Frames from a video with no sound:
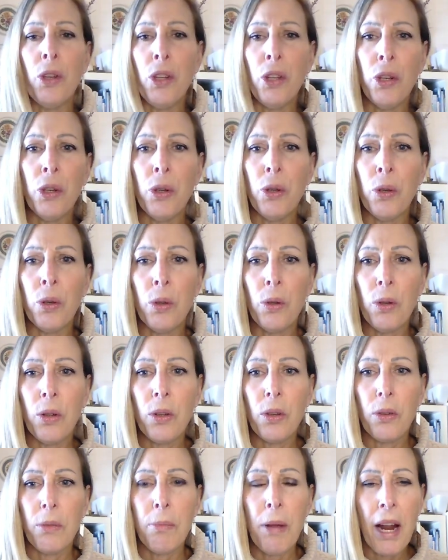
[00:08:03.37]
new
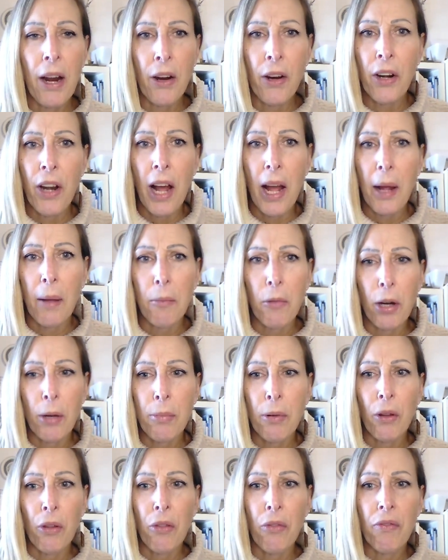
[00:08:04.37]
paradigm where
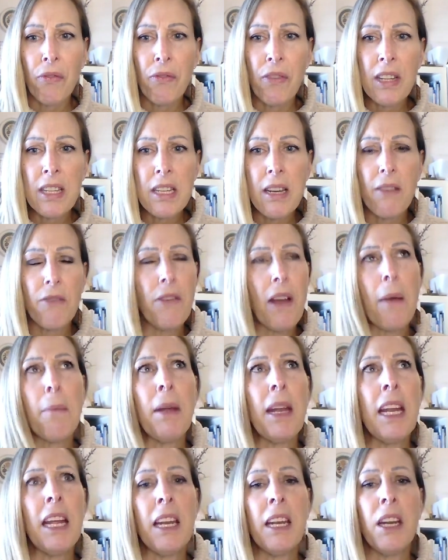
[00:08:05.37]
both
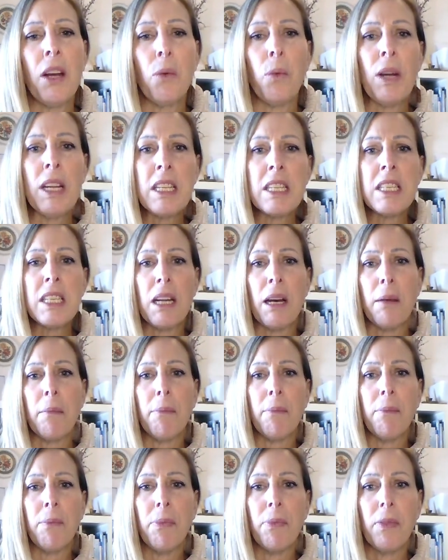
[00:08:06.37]
feminine
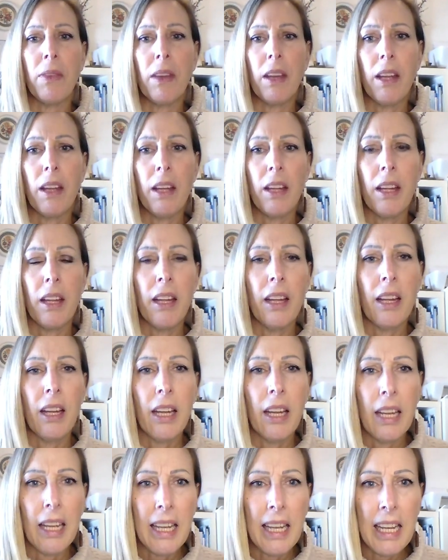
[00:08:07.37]
wisdom
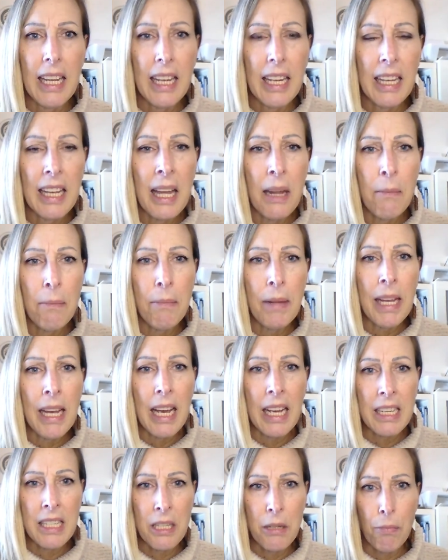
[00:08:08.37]
can be
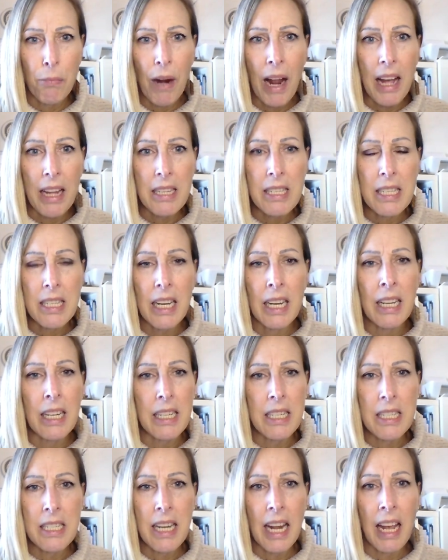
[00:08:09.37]
expressed in a
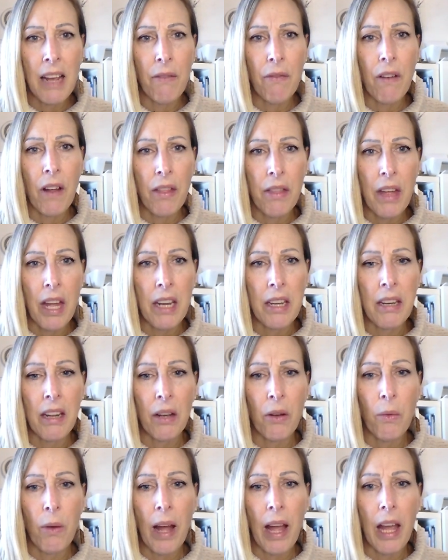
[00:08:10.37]
safe,
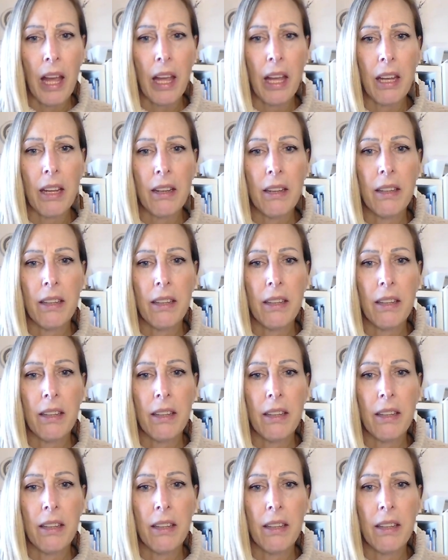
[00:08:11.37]
authentic way.